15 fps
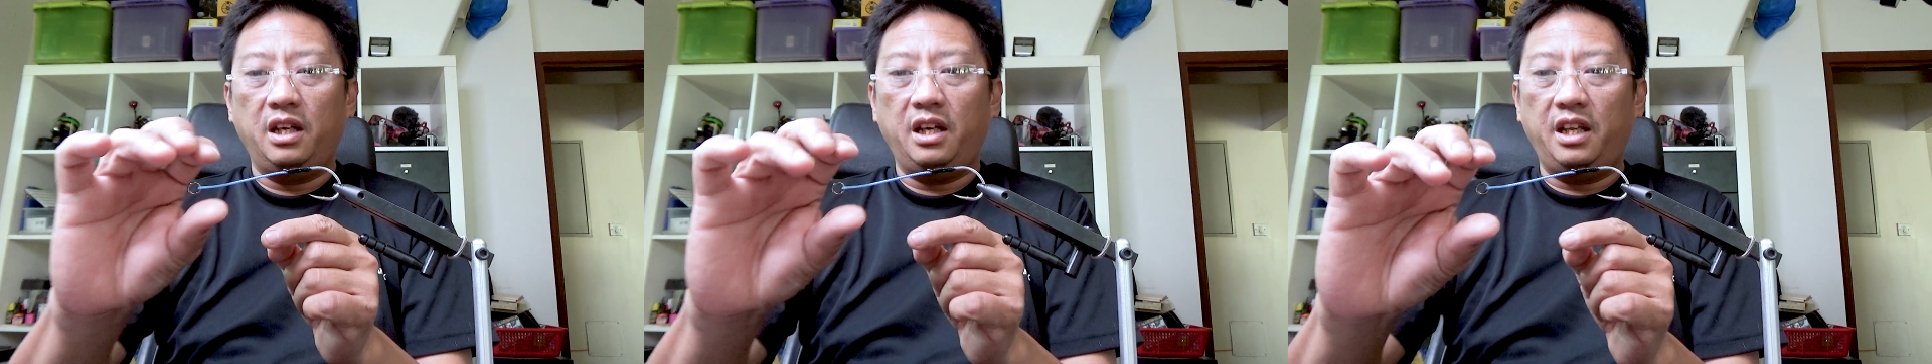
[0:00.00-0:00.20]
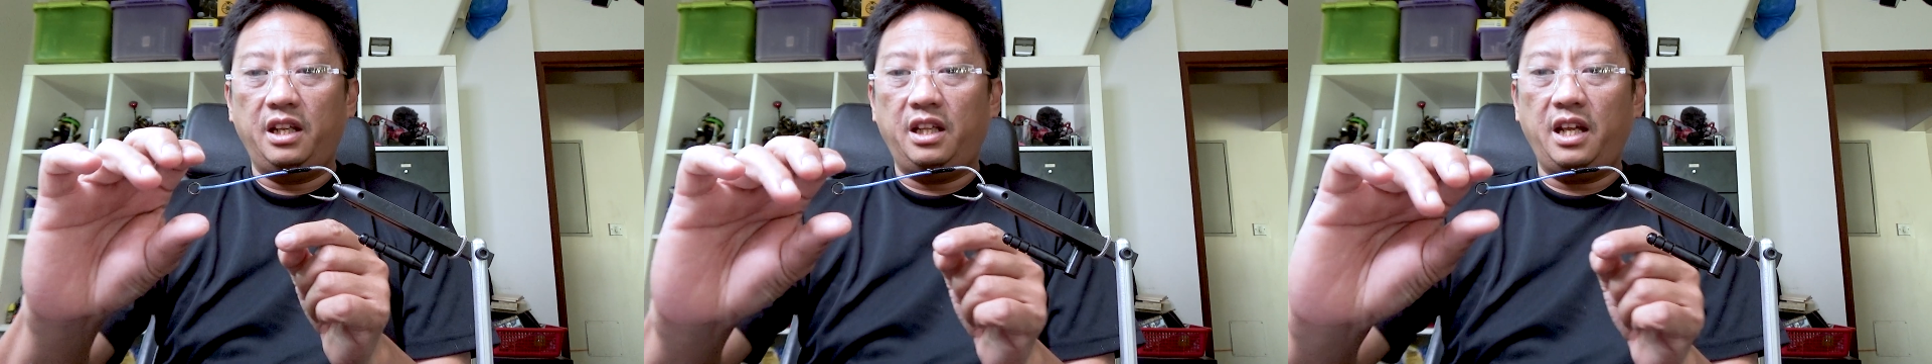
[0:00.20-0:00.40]

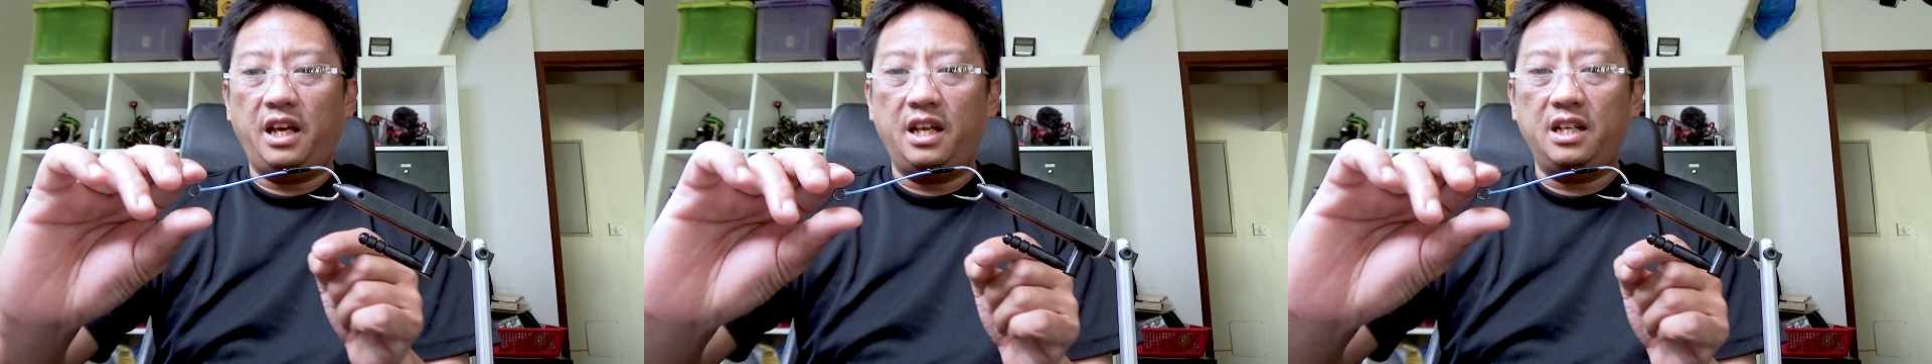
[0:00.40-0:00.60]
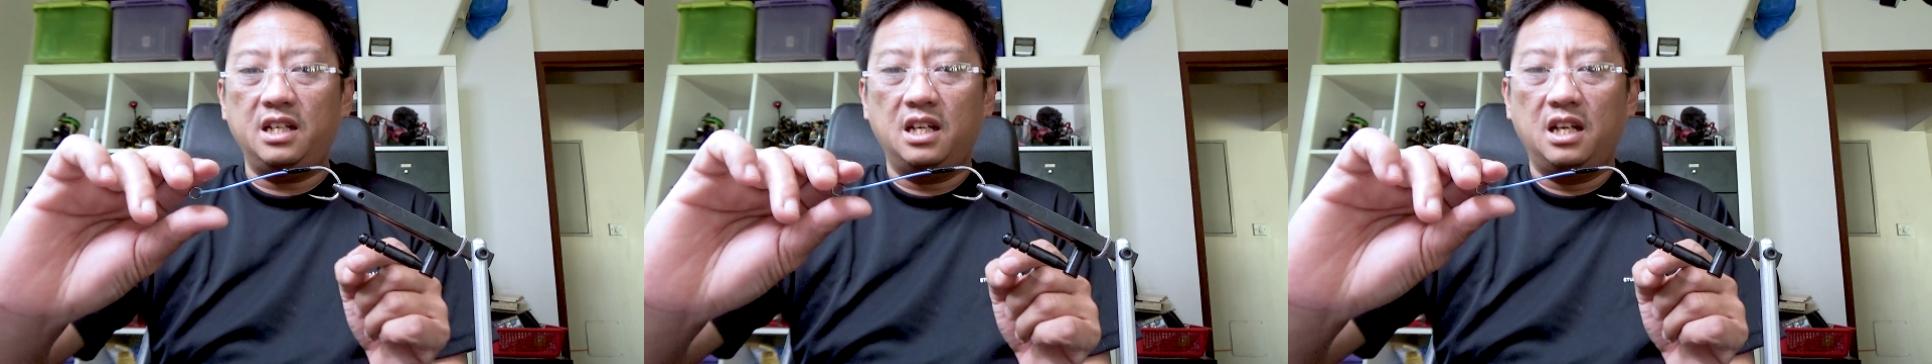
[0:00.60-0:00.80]
and
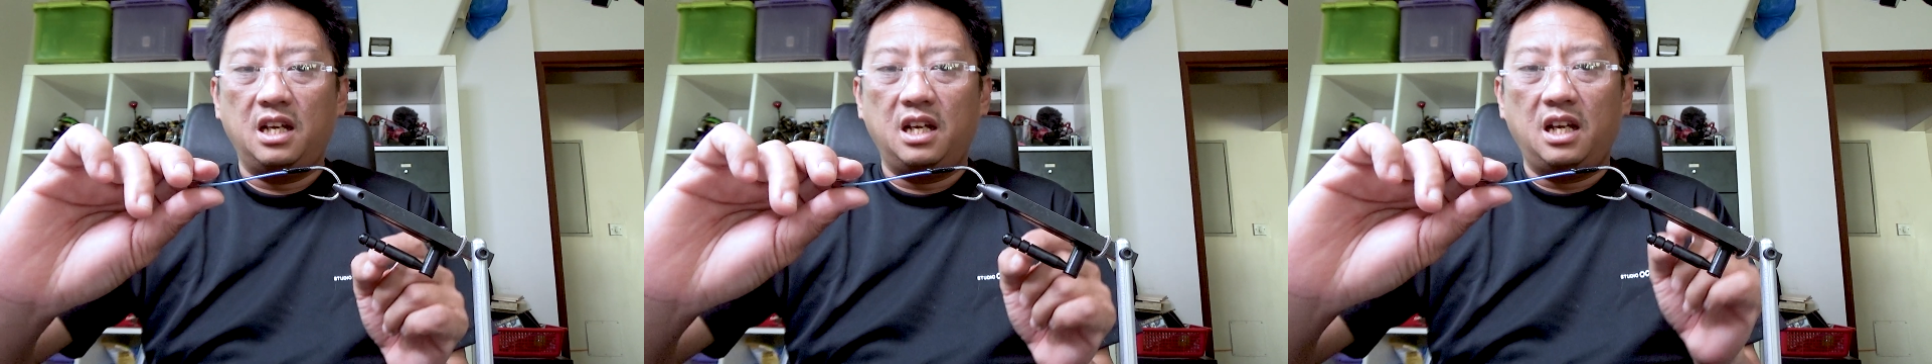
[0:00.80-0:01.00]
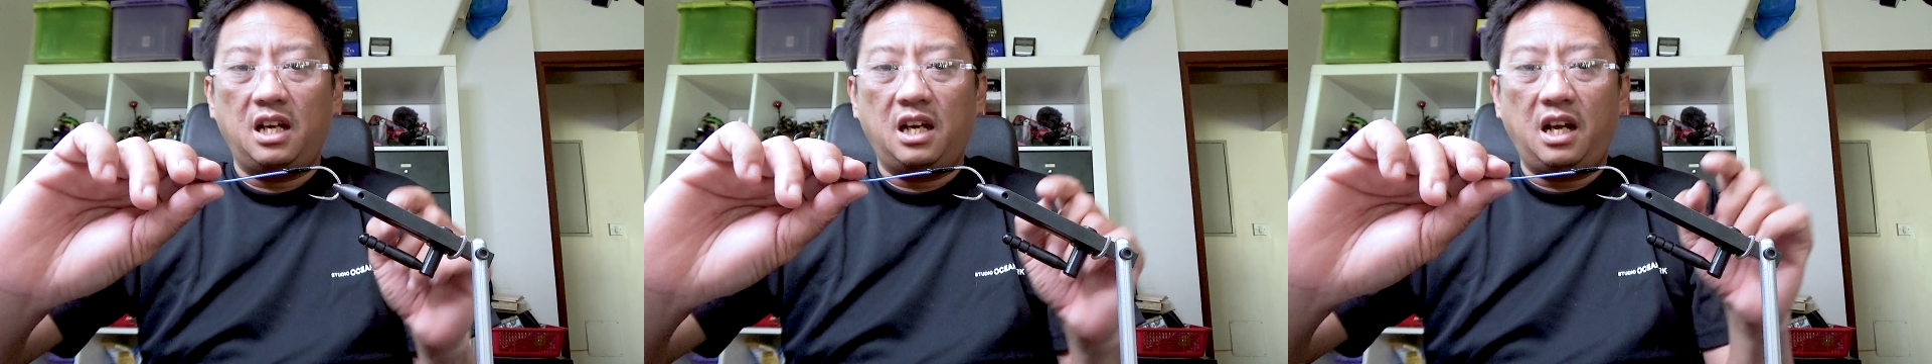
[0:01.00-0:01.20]
then
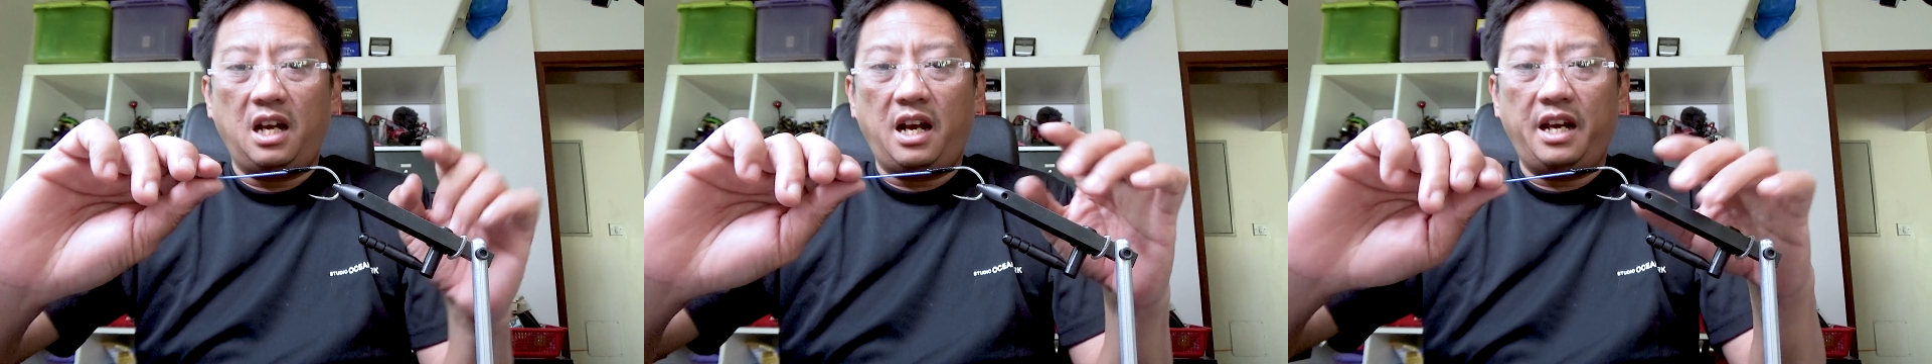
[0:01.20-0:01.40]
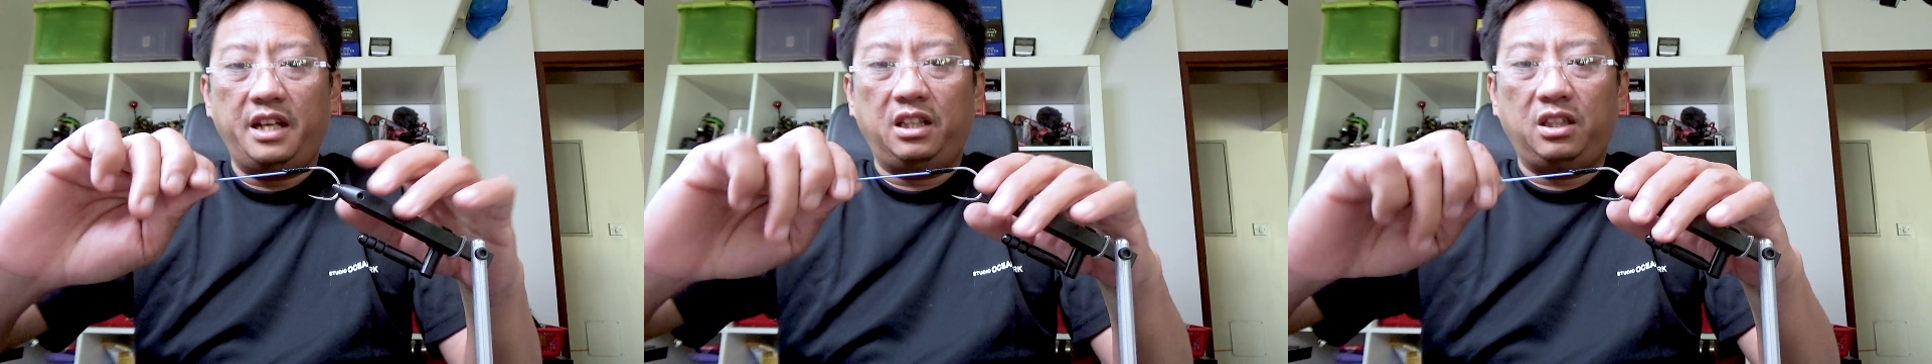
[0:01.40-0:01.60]

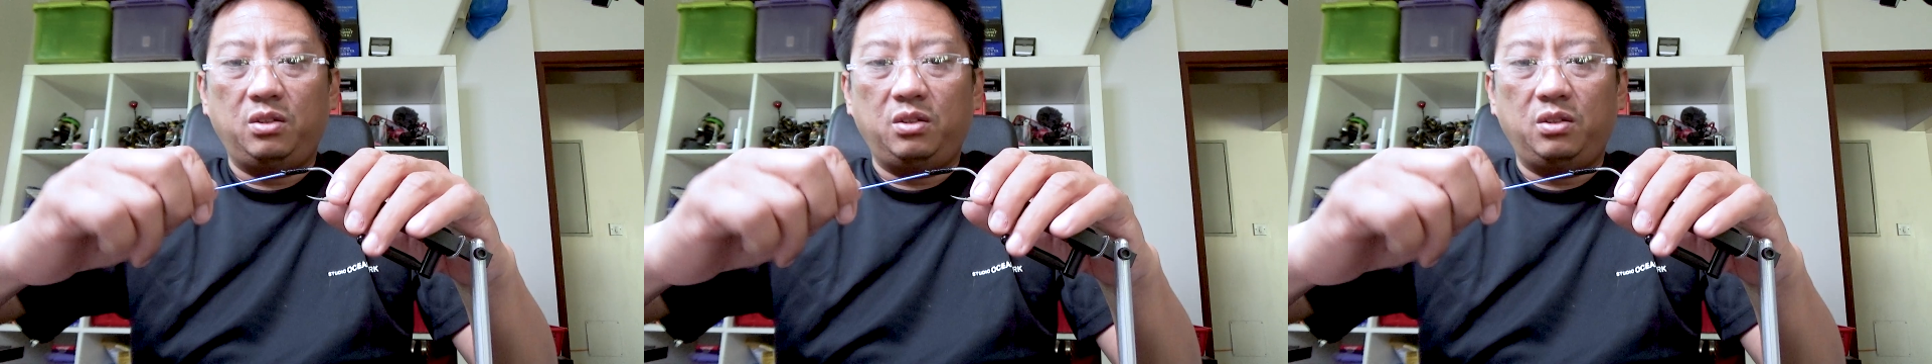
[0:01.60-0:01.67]
I